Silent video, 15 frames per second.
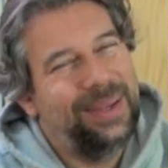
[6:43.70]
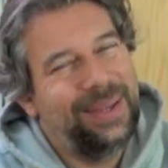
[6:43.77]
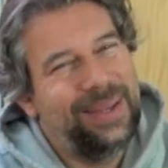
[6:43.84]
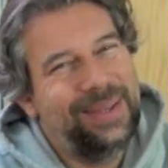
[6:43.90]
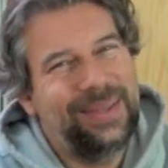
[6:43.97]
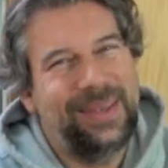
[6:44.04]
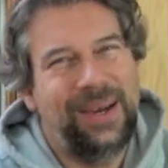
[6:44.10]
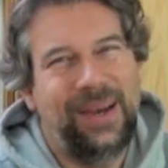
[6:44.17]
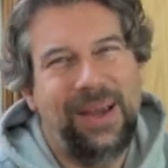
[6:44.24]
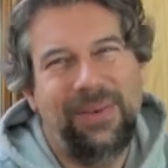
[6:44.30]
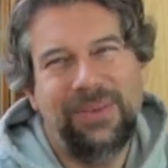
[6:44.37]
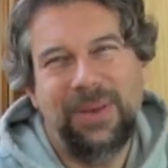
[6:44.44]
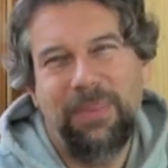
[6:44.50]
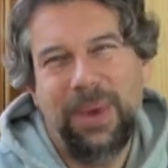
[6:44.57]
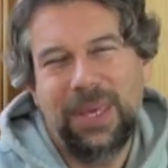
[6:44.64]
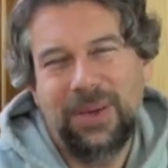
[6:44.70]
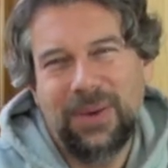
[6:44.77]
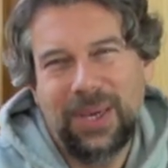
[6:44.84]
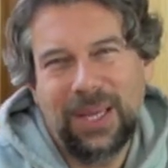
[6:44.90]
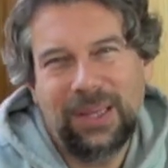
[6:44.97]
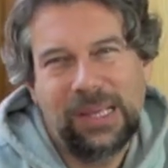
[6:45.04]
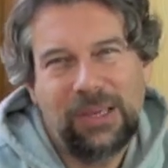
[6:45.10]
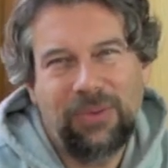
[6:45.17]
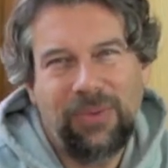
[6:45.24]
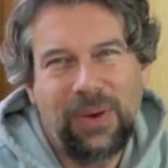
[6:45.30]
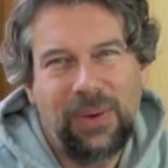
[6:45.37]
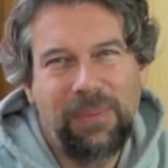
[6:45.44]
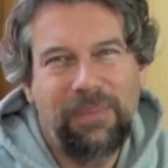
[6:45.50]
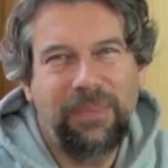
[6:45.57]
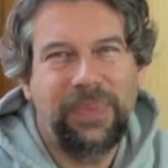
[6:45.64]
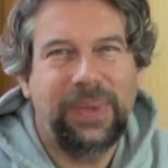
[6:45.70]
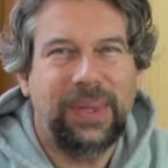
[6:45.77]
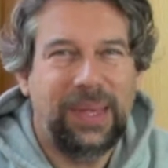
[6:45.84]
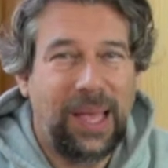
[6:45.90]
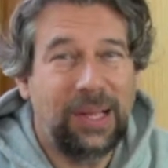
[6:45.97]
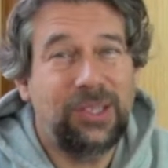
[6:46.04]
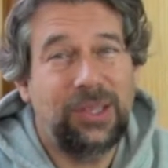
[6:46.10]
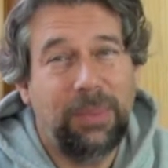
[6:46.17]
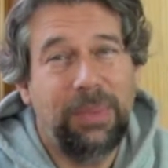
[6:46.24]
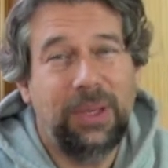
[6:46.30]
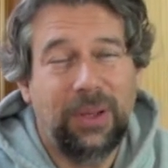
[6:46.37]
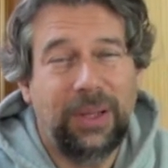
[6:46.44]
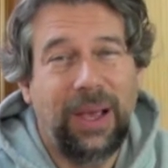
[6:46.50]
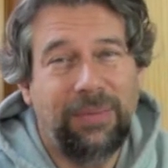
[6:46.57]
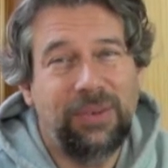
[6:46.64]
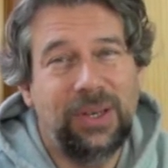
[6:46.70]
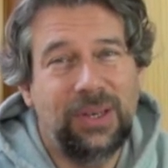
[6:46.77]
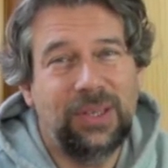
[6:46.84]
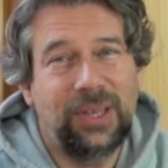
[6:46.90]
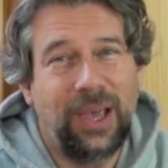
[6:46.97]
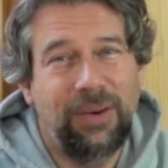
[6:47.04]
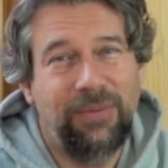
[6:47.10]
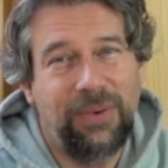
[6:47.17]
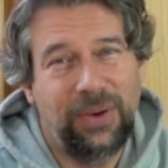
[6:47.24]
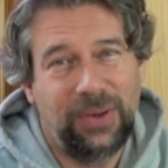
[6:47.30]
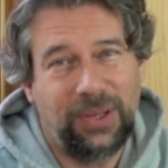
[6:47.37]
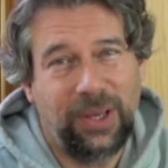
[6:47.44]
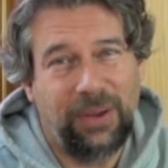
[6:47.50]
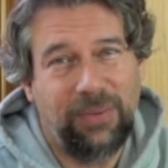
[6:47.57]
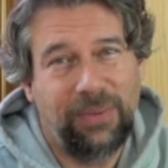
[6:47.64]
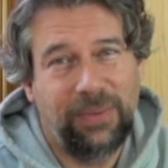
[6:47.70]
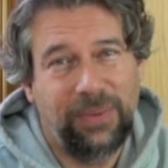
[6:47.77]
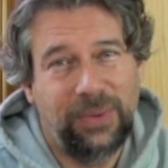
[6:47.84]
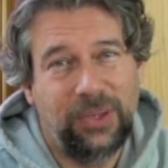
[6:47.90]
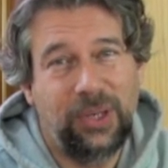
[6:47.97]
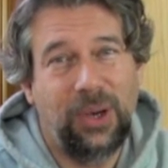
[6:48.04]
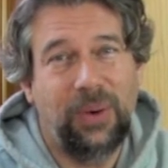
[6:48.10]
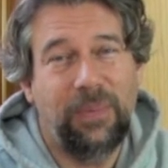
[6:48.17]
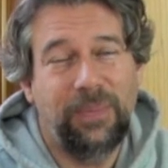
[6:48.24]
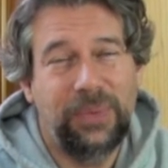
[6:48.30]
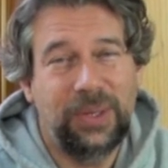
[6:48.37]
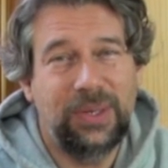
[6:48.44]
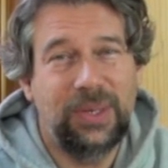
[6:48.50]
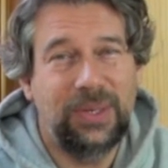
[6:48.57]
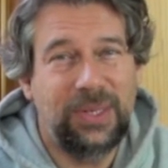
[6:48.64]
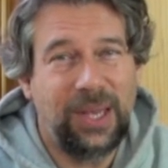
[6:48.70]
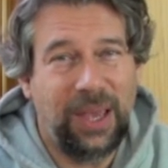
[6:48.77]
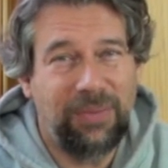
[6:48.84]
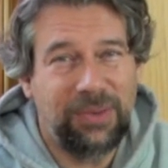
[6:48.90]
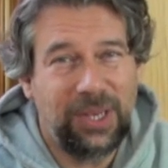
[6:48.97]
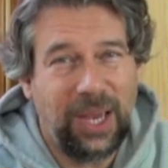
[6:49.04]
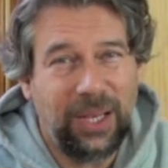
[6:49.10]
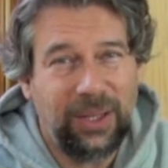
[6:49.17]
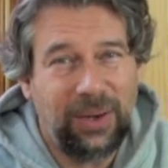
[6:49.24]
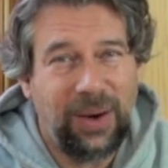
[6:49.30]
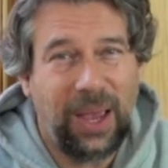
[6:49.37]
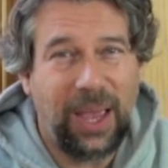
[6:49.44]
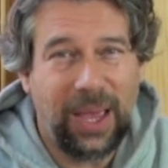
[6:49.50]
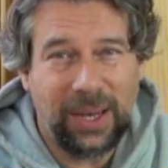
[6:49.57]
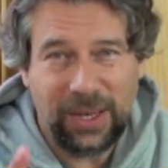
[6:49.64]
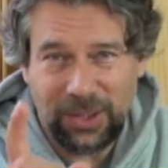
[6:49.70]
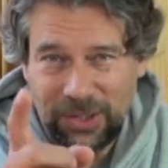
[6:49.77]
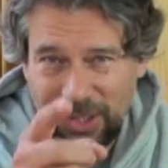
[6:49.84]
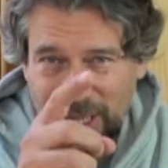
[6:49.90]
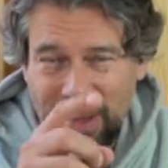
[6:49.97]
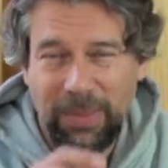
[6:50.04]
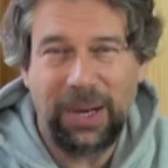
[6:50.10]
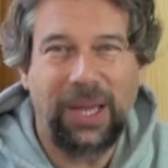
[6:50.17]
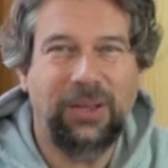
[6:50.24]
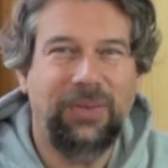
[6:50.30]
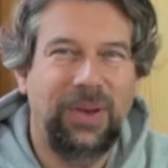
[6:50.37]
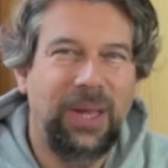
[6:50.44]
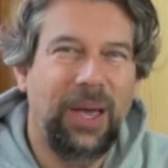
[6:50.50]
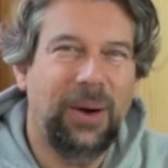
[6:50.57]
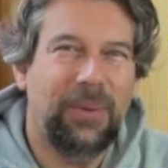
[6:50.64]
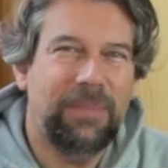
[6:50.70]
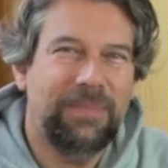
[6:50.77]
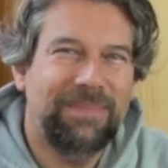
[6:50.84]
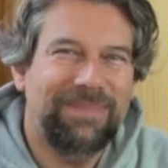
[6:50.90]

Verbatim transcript: Is it enough to make you get this phone? That's something you'll have to decide for yourself. So this is Dave Taylor, and I'll see you in my next video.